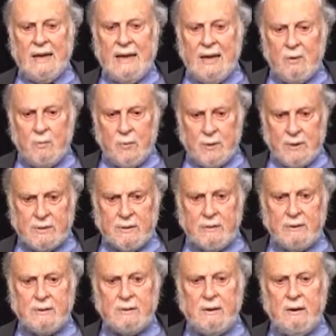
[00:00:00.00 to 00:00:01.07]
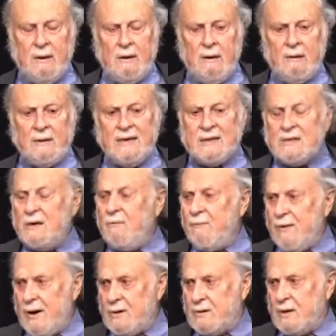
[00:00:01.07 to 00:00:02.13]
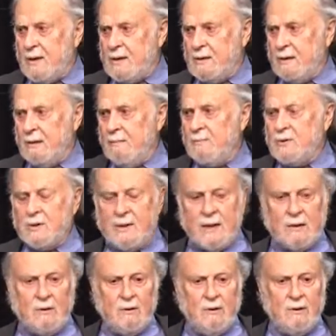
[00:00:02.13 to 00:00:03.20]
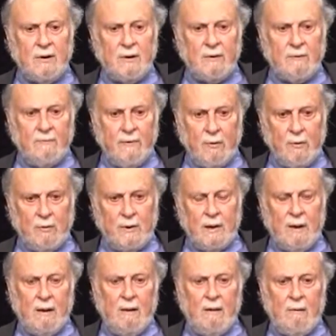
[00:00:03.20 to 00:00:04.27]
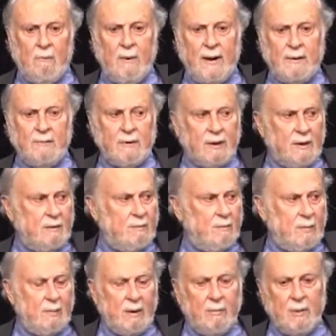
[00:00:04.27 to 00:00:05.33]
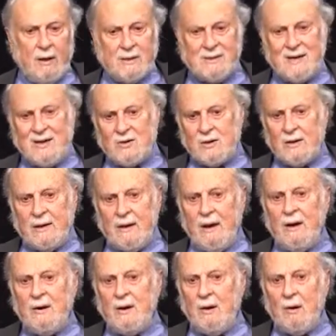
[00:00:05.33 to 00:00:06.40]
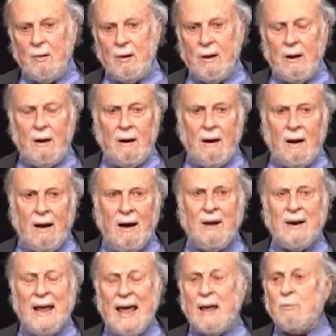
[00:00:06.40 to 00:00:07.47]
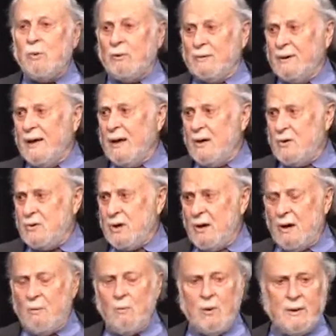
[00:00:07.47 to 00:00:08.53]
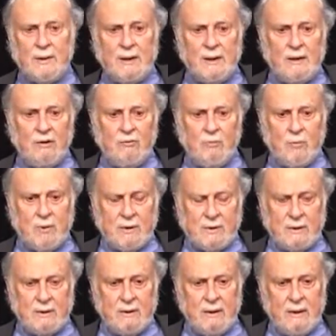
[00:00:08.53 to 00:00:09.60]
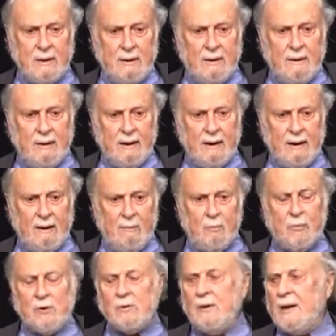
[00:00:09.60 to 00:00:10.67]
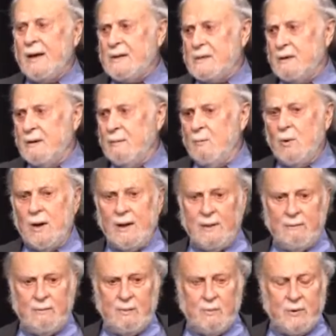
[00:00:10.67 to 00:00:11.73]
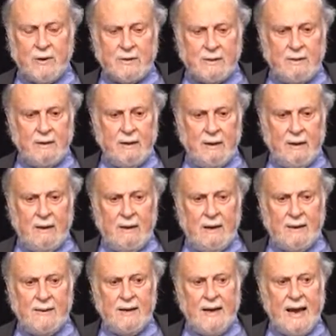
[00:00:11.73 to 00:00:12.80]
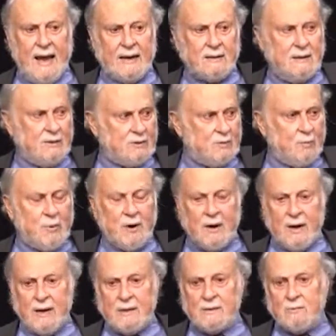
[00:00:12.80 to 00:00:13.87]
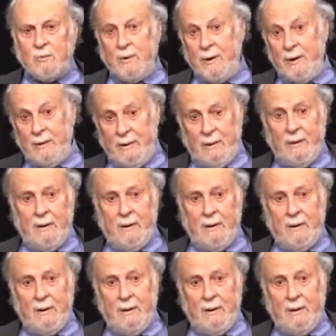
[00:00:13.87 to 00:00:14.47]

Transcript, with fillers: in prisons, disenfranchising them so they can no longer vote, rendering them uh, essentially un, uh, unable to get a job when they leave prison, uh, brutalizing them while they're in prison, and then acting surprised when